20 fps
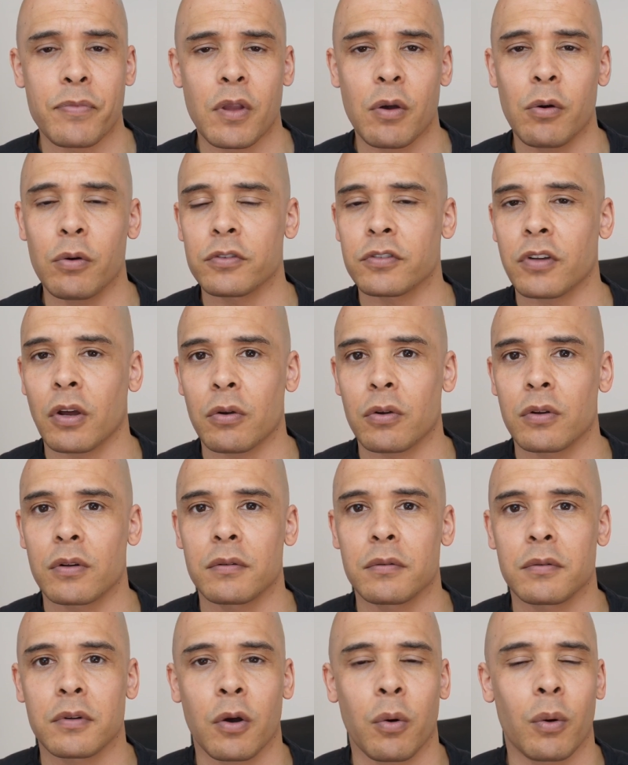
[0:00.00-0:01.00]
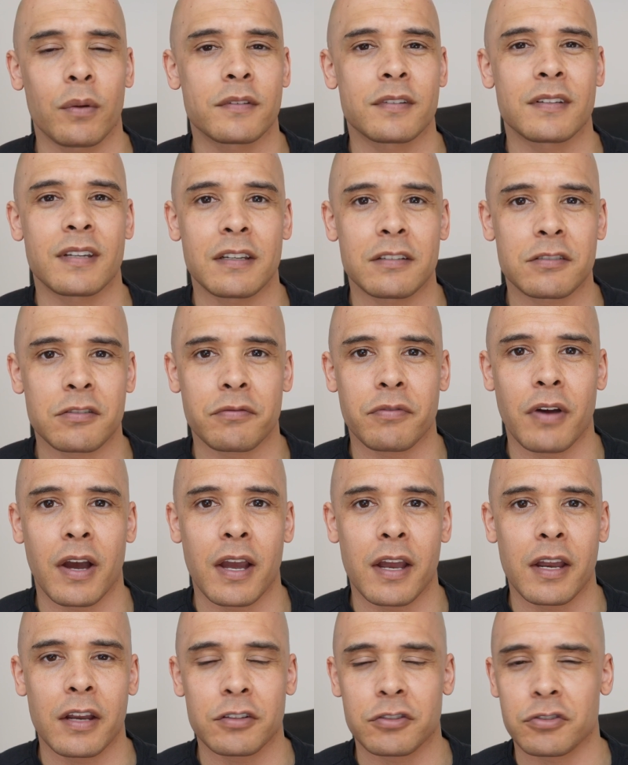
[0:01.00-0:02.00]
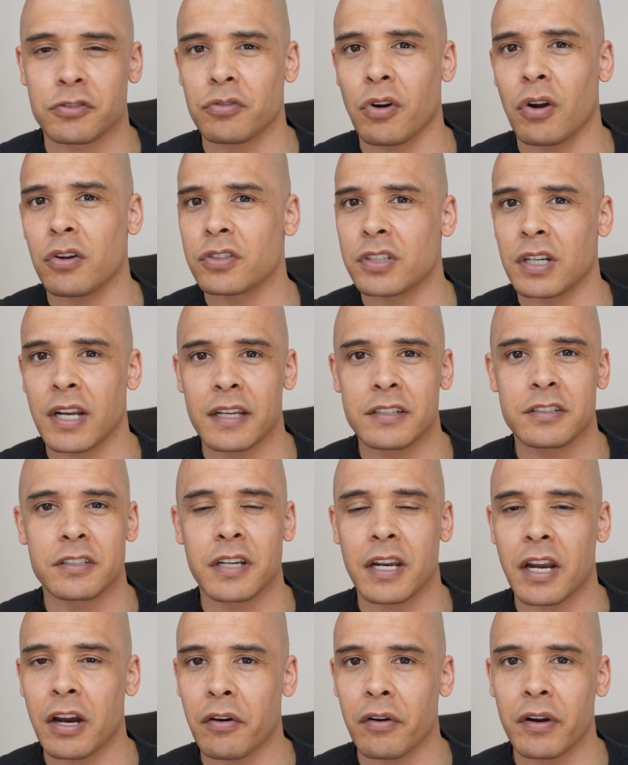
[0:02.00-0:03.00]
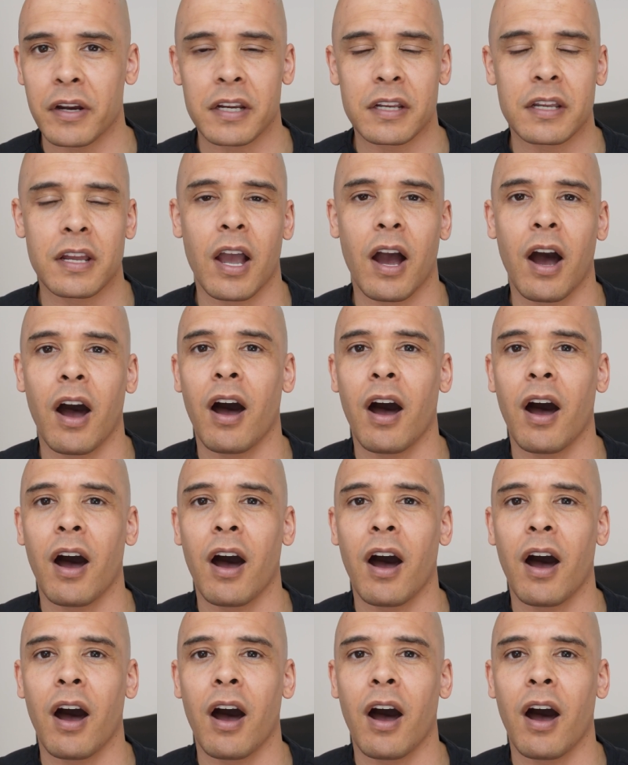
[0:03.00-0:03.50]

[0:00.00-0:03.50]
also quantity surveying, structural engineering,